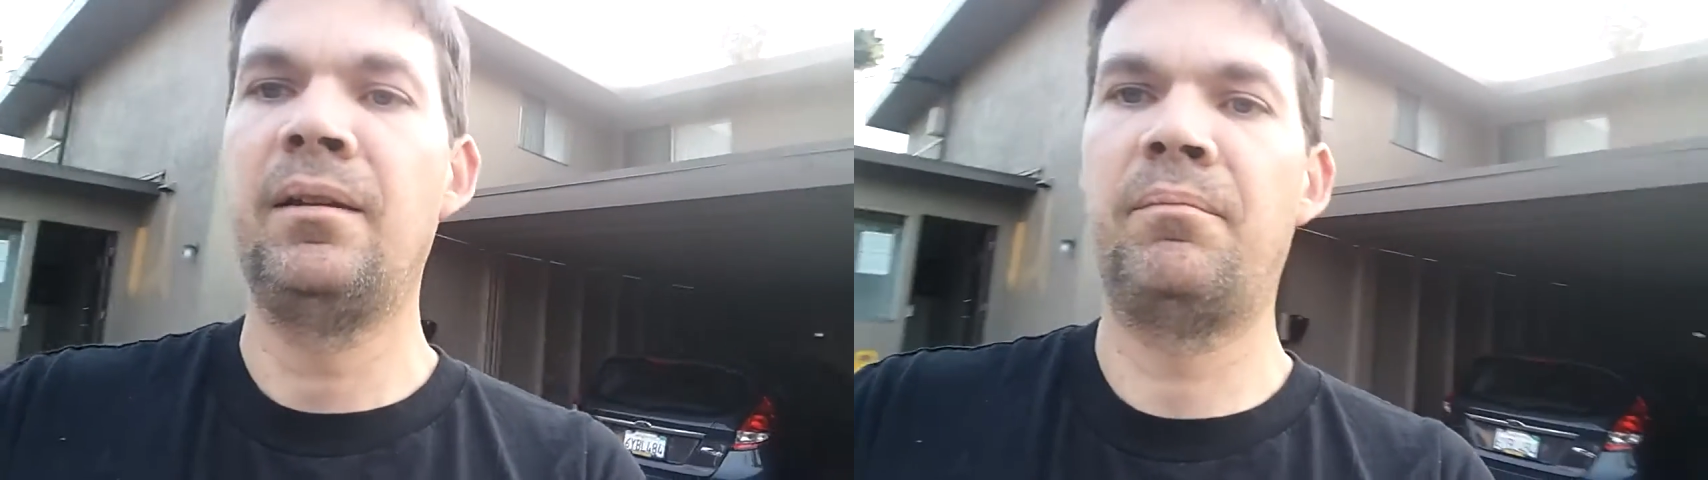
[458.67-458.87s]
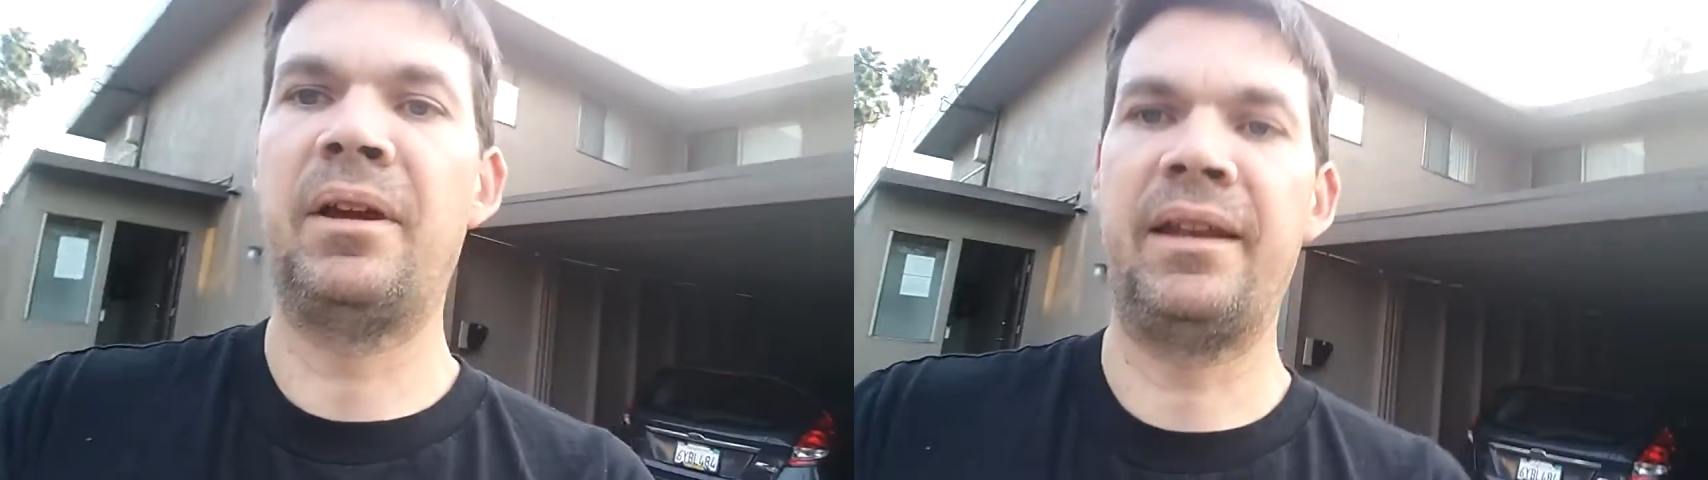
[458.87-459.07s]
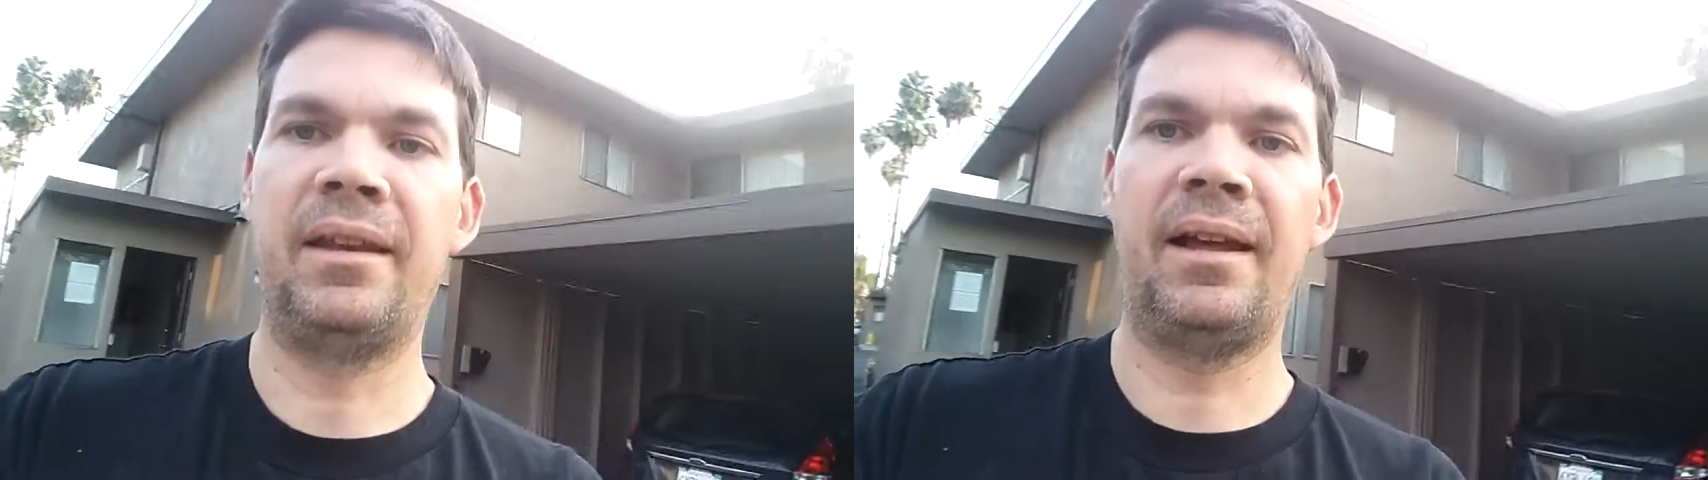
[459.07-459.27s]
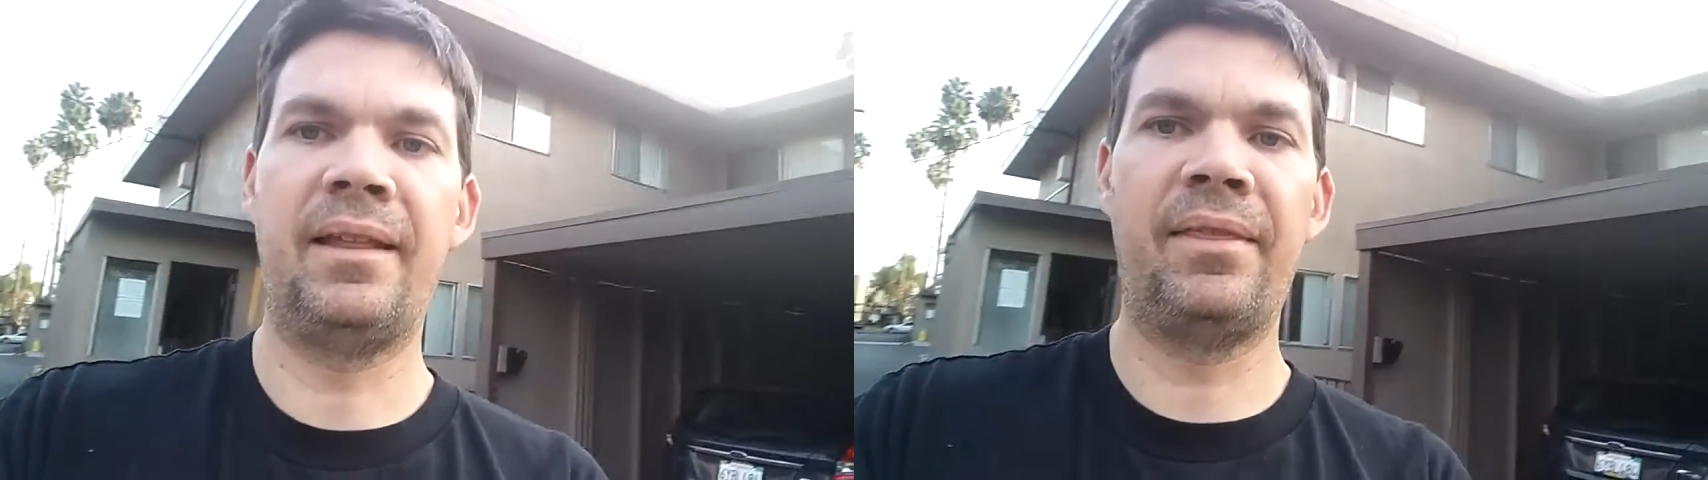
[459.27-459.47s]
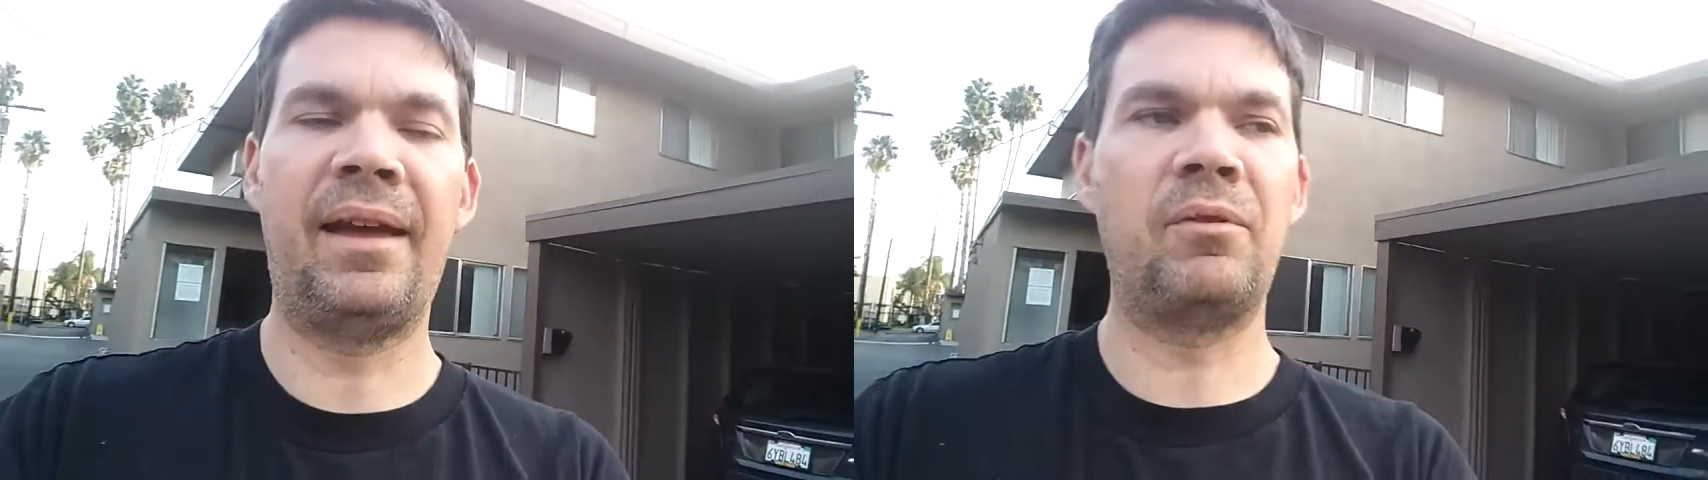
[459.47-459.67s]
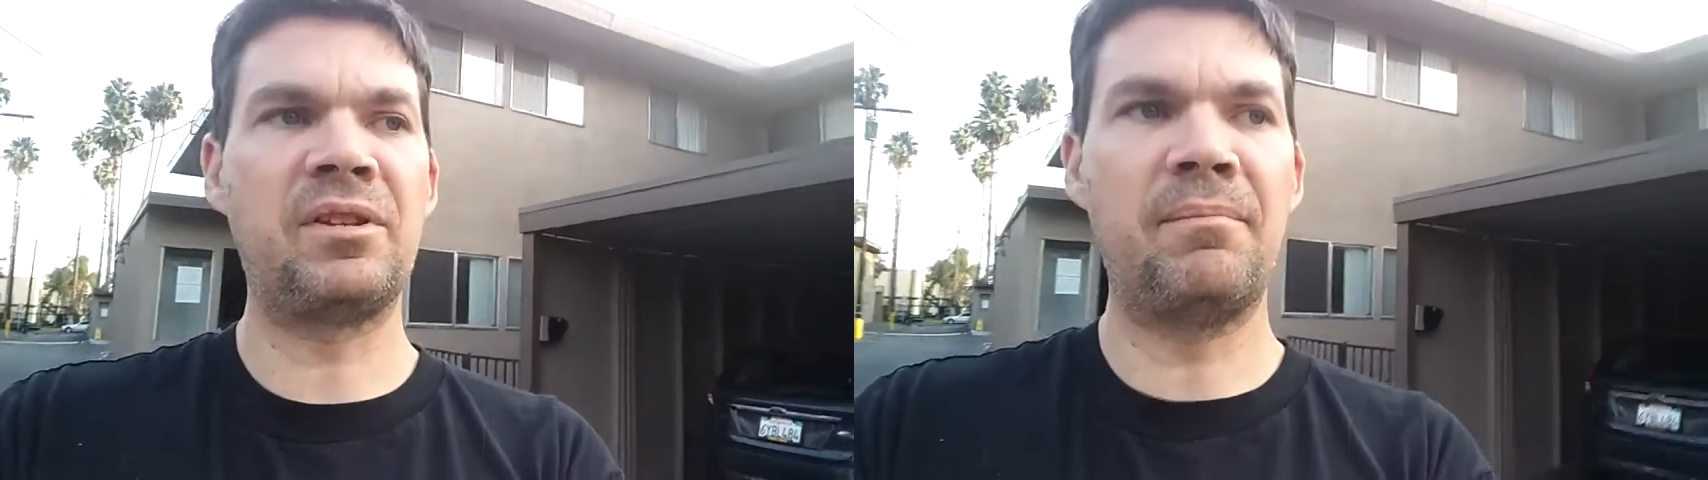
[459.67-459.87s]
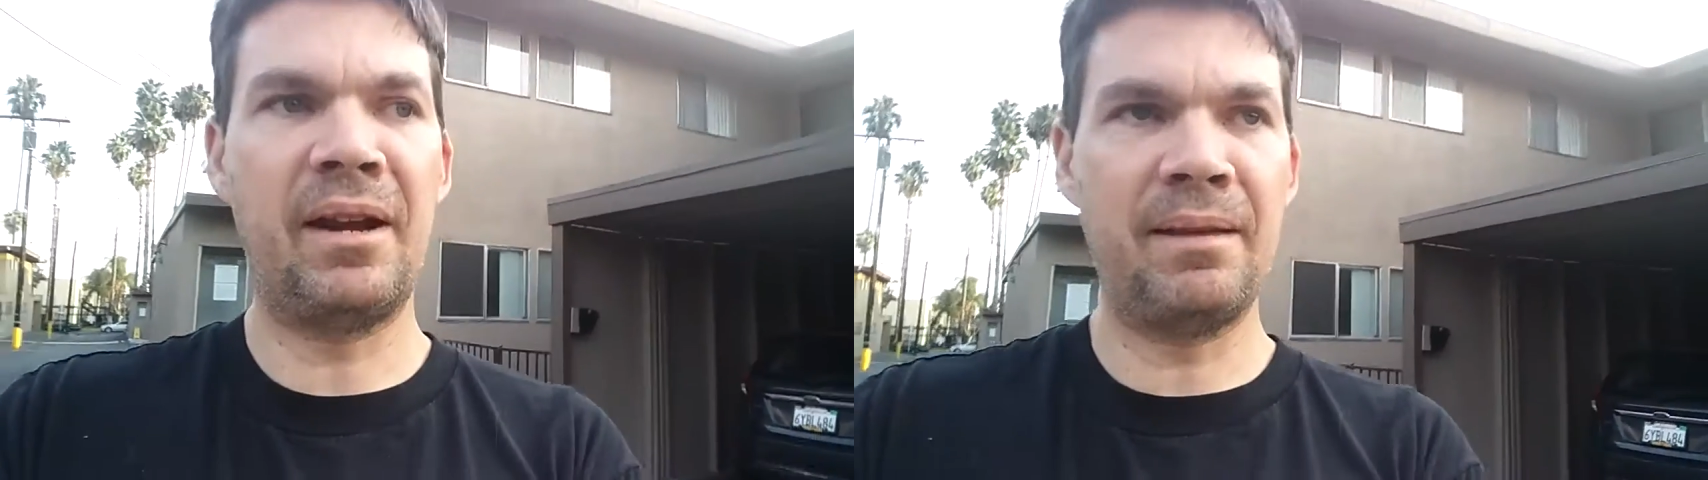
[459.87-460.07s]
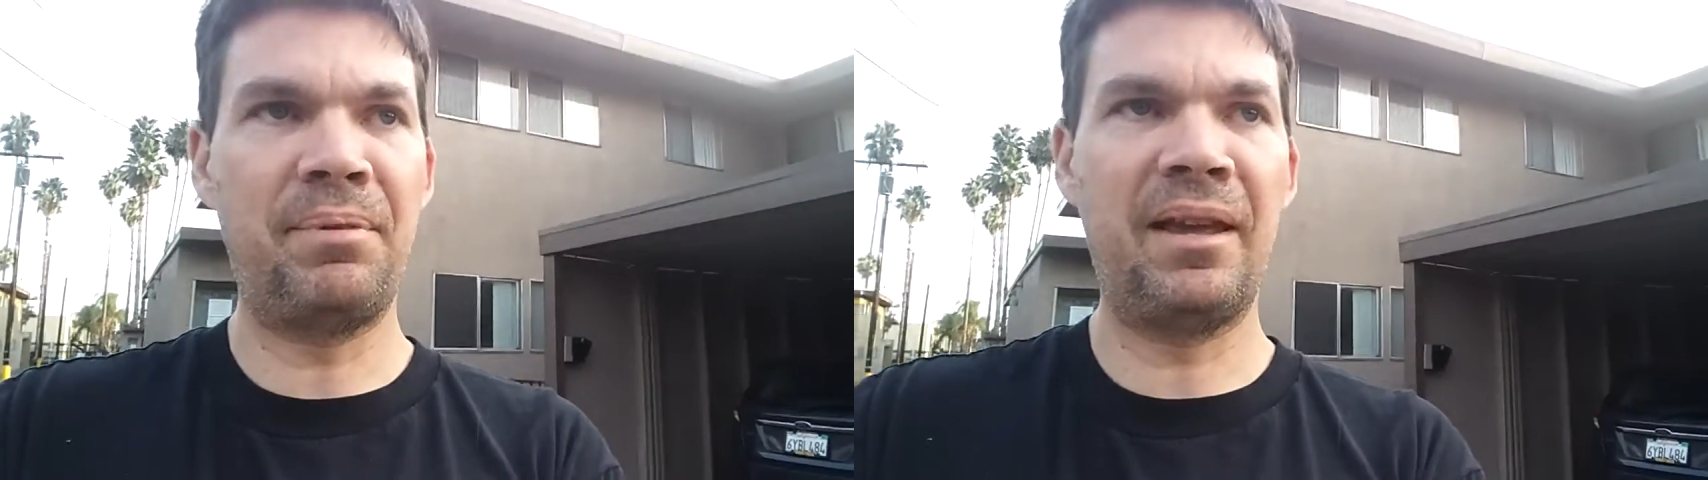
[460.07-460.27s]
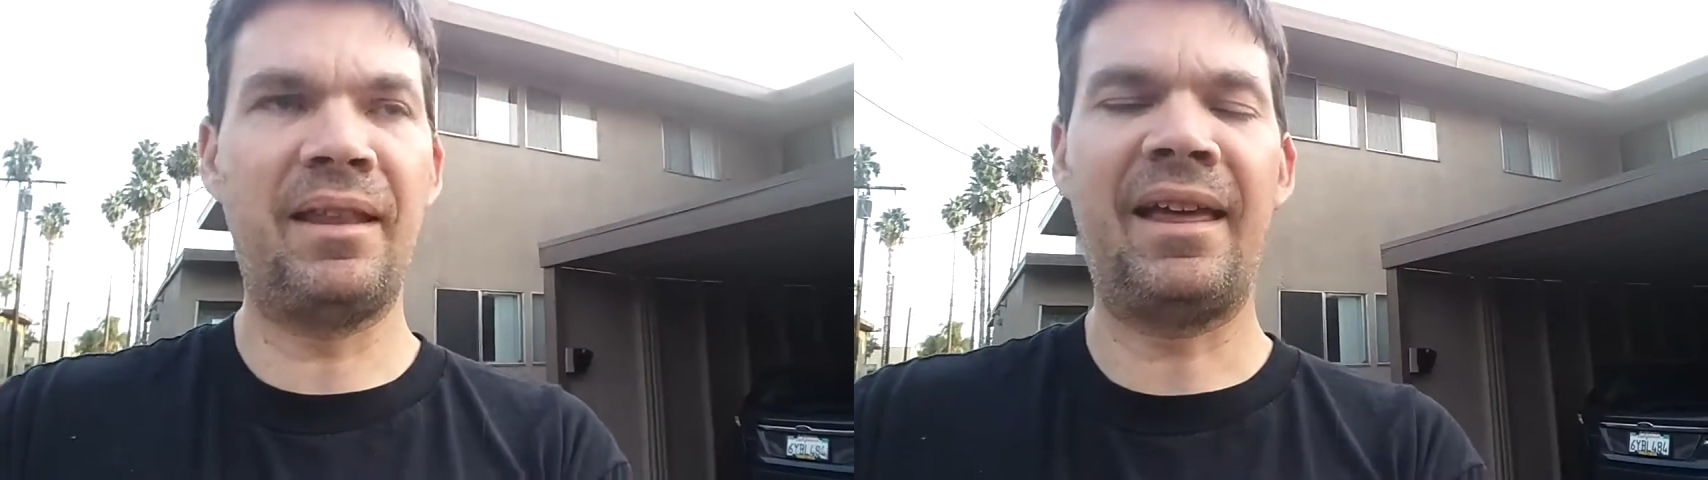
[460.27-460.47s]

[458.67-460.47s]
But that was a money pit.